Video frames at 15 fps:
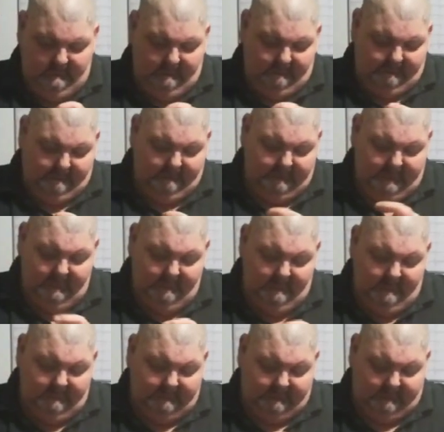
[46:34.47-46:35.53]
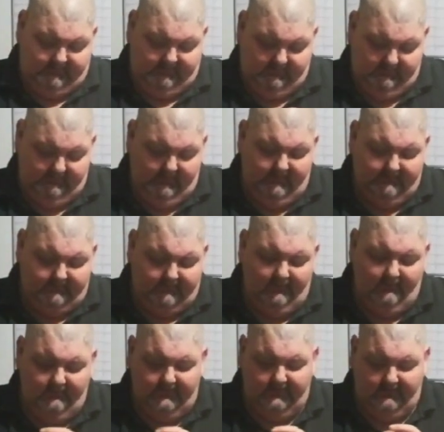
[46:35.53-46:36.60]
So we got a nice
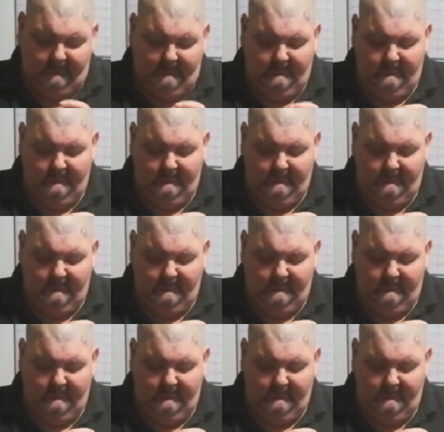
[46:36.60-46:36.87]
coating.